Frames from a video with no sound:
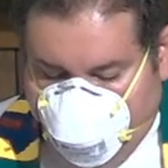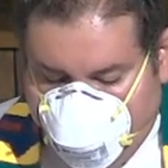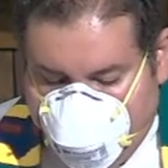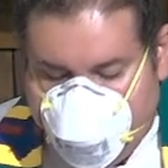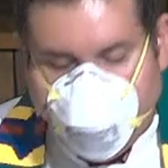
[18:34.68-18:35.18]
the
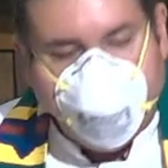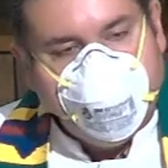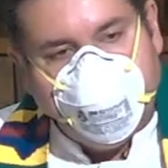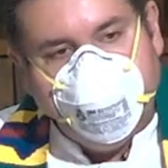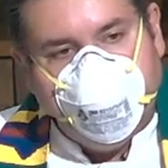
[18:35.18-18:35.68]

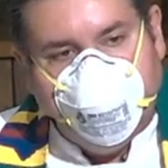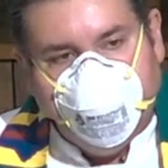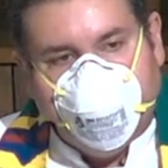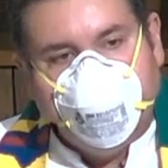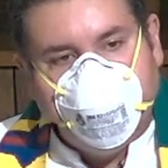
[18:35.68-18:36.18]
justice and
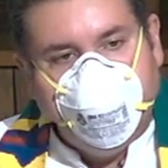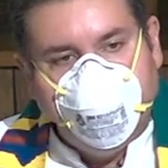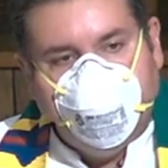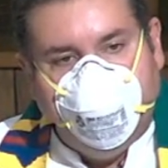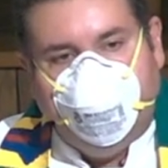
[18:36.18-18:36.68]
mercy
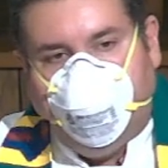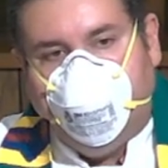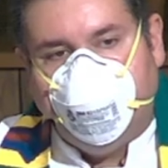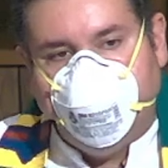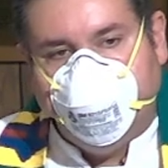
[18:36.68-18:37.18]
to be
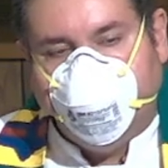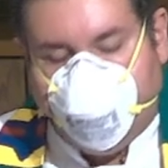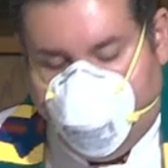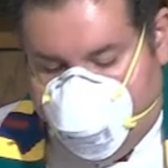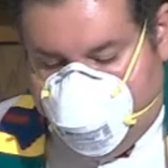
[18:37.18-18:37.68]
found in
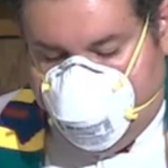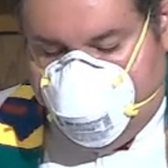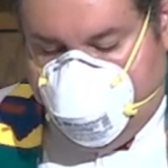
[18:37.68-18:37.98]
Christ.